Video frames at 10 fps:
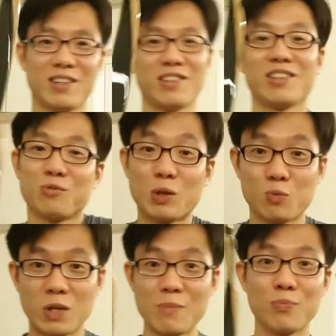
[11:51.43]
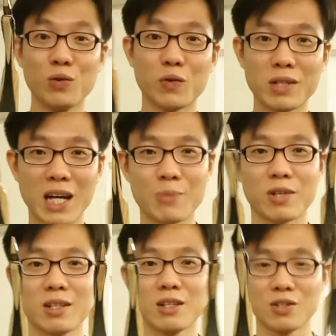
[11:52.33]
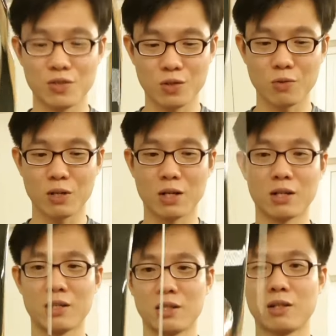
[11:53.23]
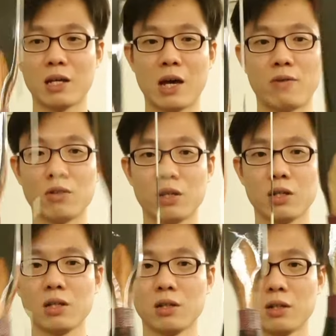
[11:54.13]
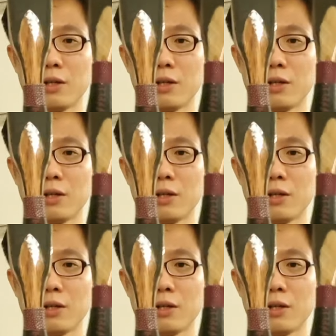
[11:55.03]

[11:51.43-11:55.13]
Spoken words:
I don't know, we improve over time, right? So have a look here.